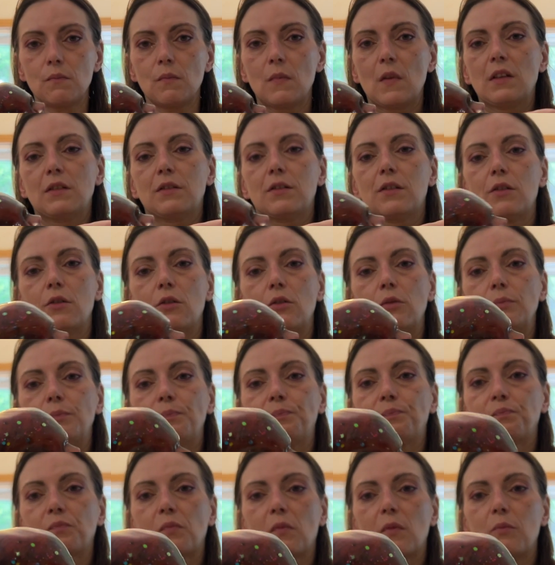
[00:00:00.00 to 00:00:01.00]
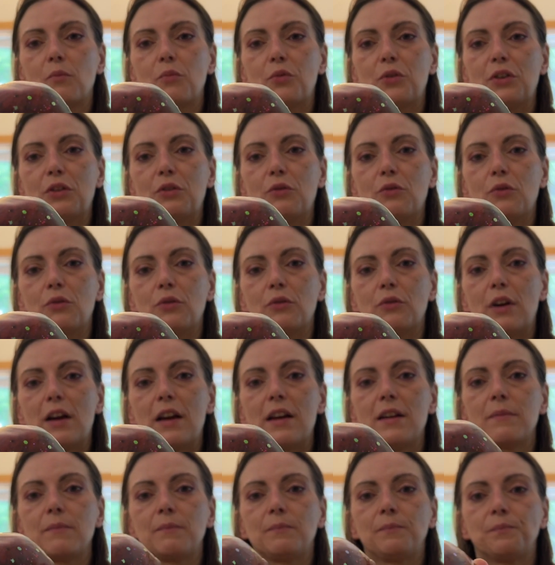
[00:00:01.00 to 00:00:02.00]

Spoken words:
So, pretty cool, right?